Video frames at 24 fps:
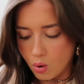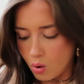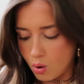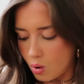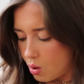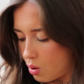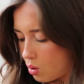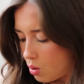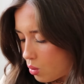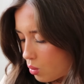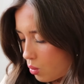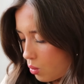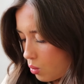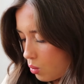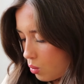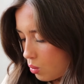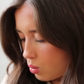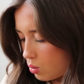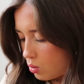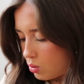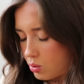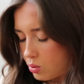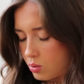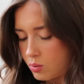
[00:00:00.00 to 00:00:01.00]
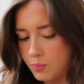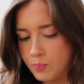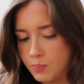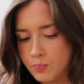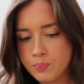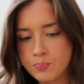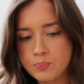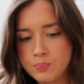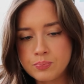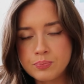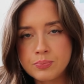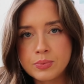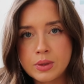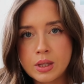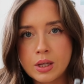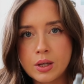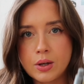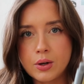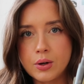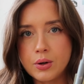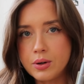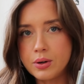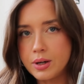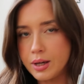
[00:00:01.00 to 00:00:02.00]
oh
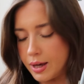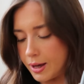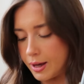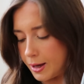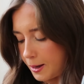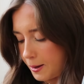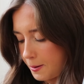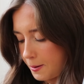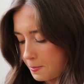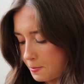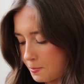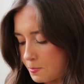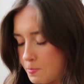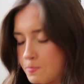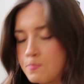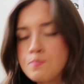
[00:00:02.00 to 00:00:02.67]
okay